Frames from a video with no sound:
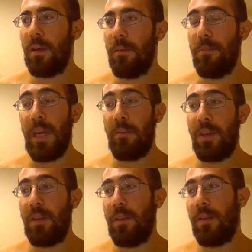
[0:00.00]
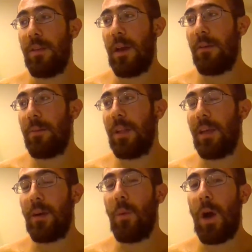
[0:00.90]
maybe that would be
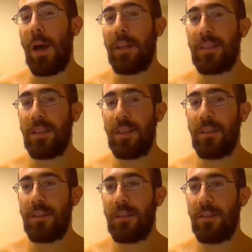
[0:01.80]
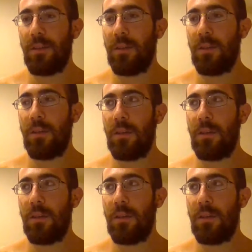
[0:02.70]
like a wise thing to do